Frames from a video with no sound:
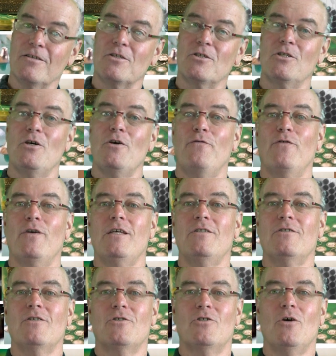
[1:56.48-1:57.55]
the
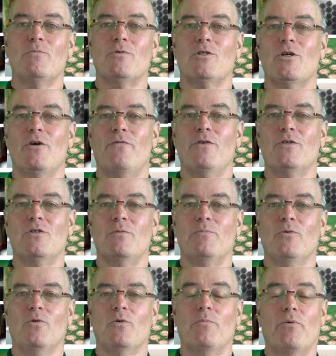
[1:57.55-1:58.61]
surface, the top surface of
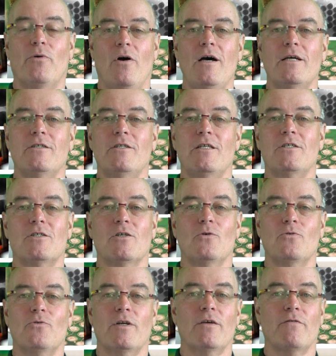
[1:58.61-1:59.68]
the board prior to
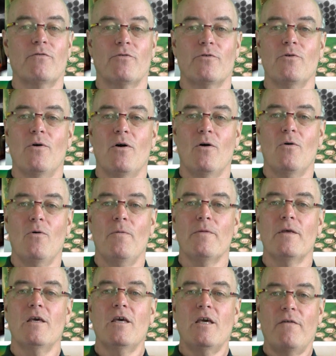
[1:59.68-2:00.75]
desoldering a through hole
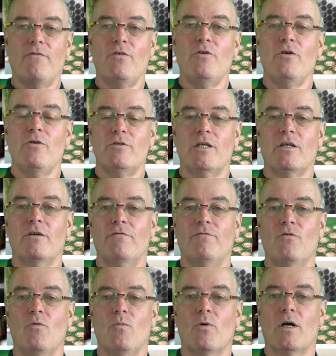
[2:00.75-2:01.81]
if you're using
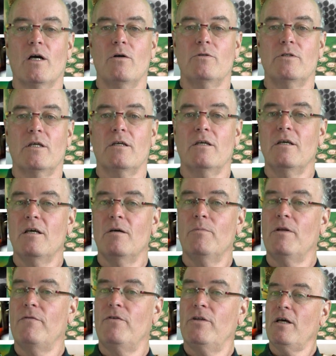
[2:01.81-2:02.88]
conformal coating.
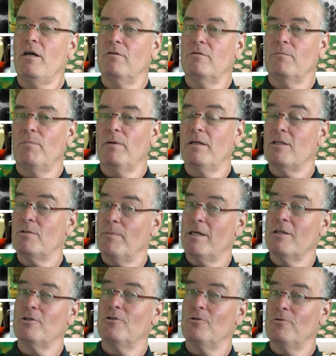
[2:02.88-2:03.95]
But don't, please
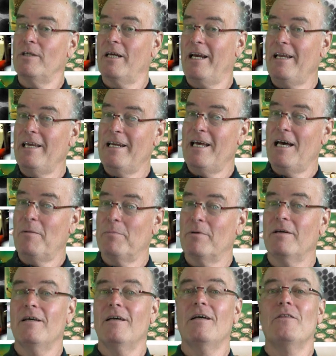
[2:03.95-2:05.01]
make sure you clean up
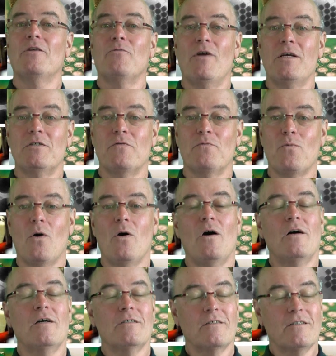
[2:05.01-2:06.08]
the
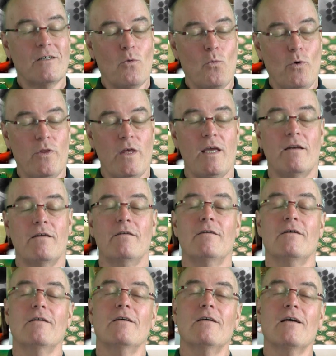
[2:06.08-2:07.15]
reservoir
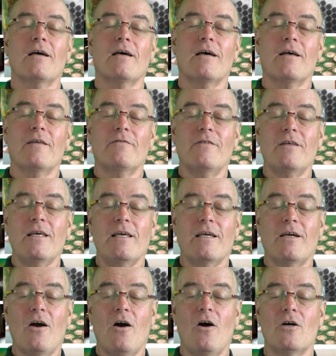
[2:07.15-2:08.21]
within
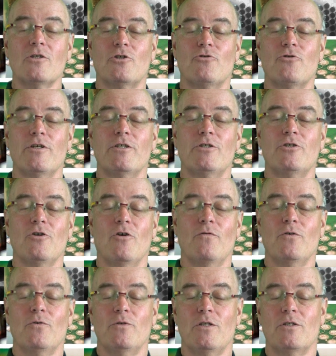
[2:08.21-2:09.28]
the cartridge
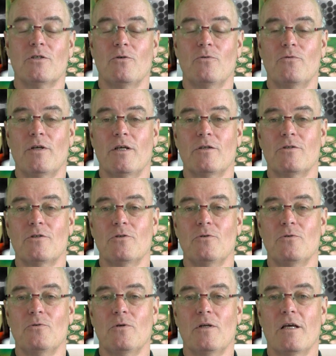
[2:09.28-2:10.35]
of your desoldering
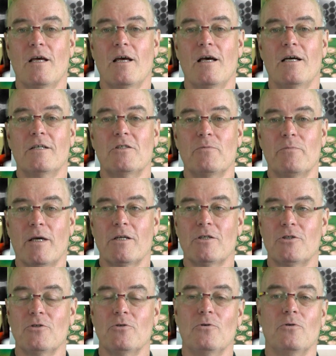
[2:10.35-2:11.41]
tool to make
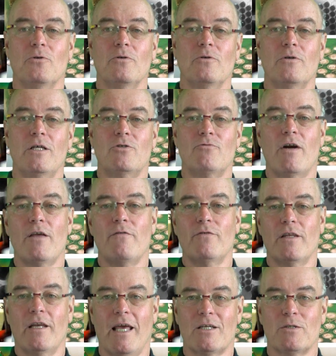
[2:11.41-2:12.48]
sure it's ready
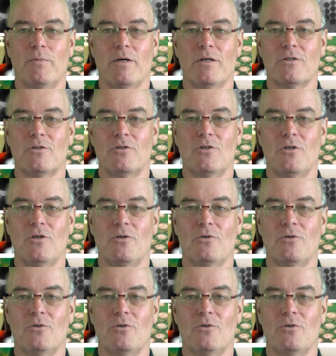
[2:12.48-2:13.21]
for the next person to